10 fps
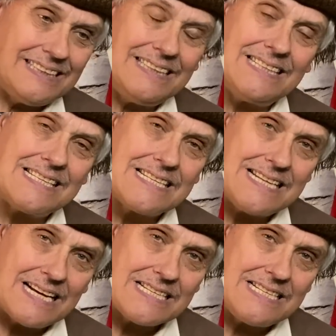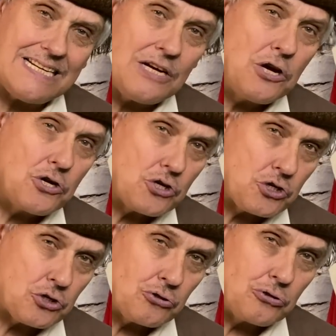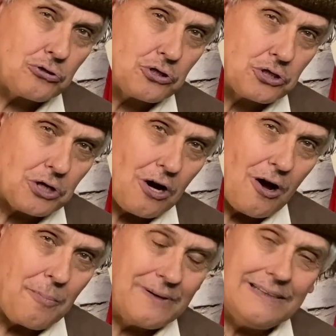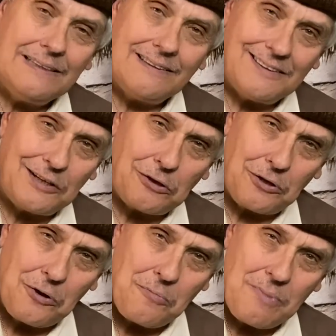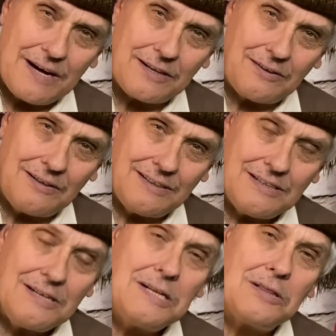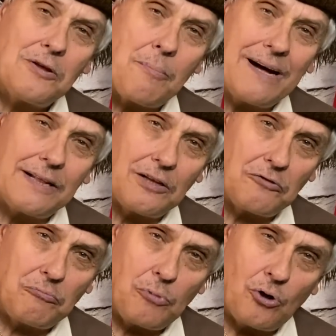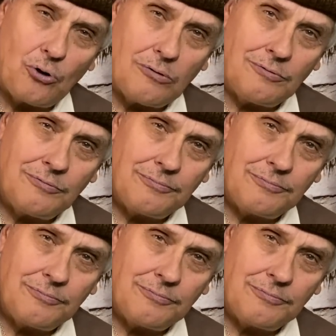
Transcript: in this nasty, short, sharp, little-known battle, the Battle of Mauron.